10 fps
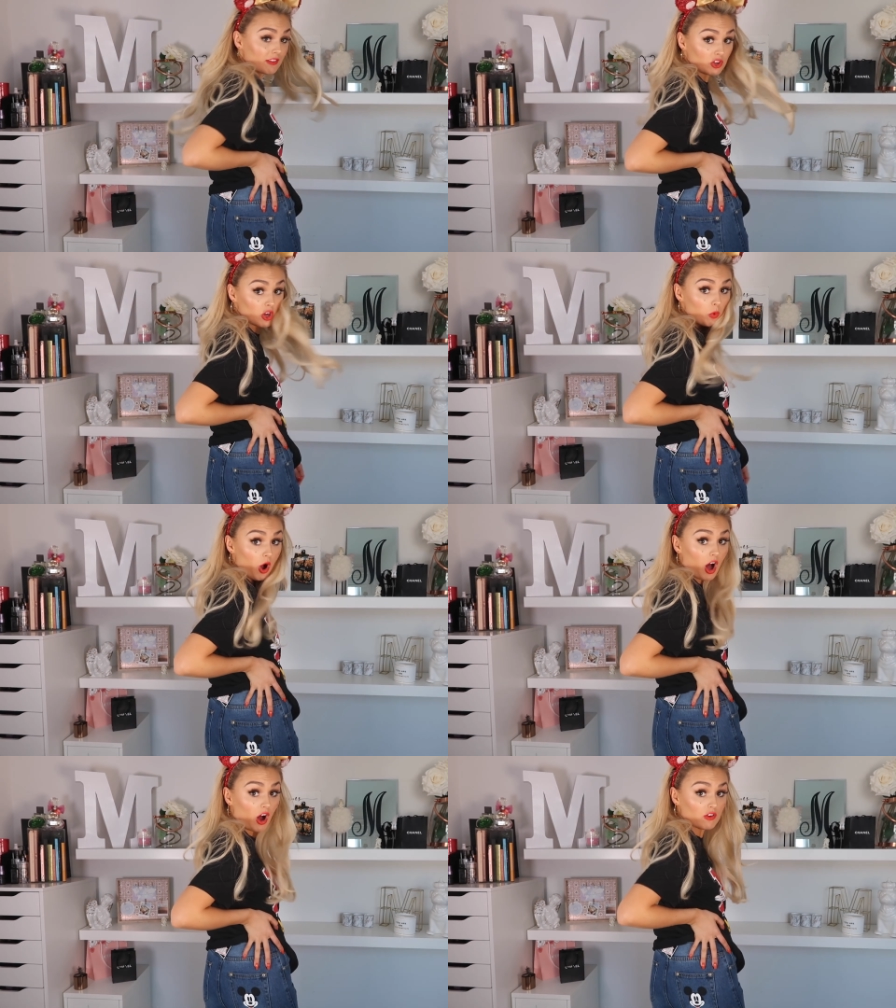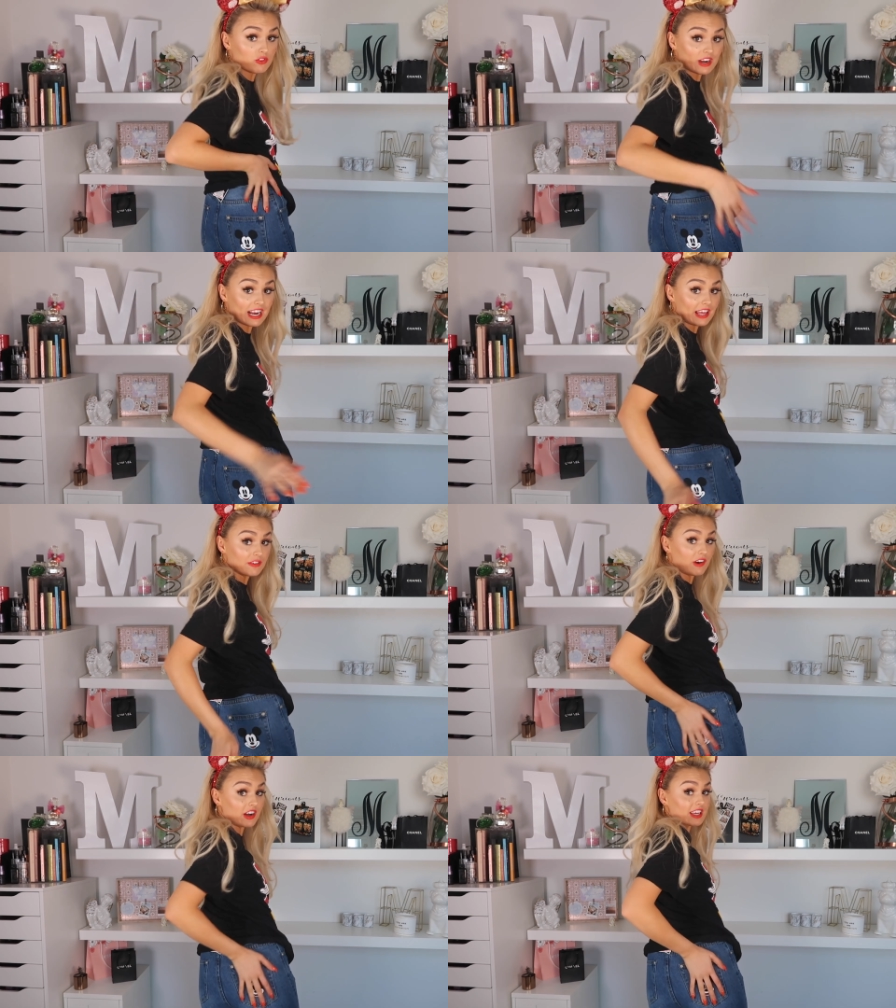if you are really
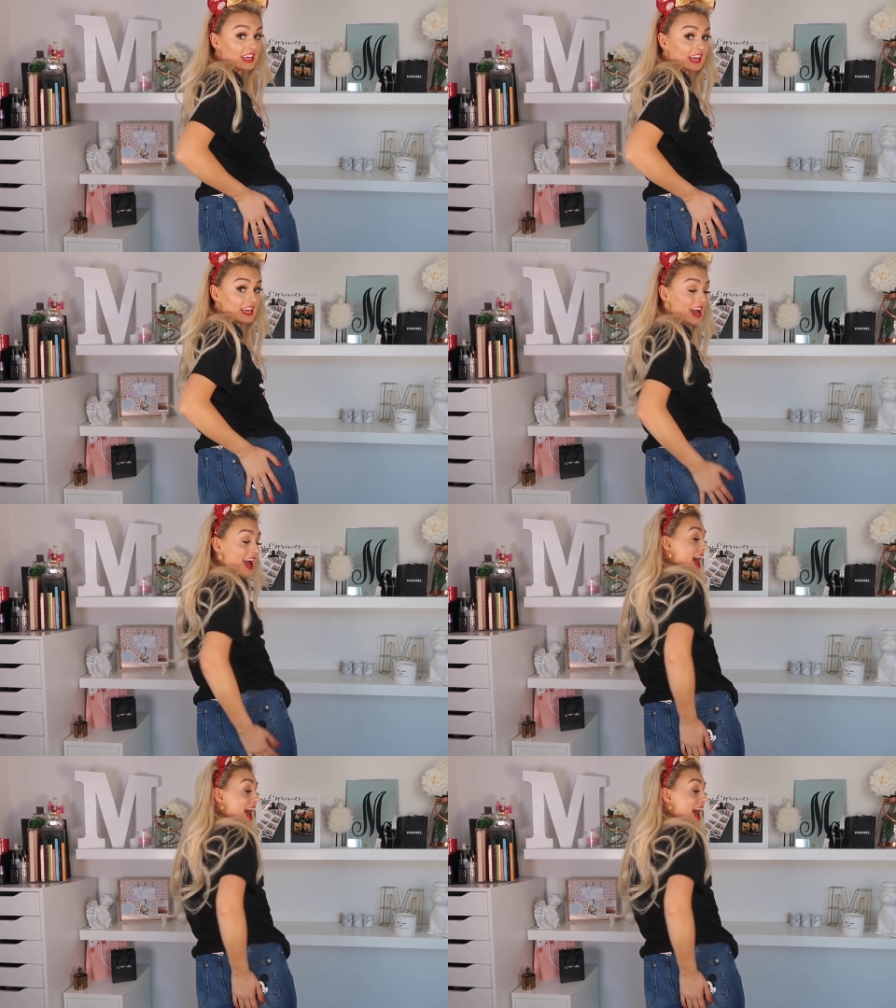funky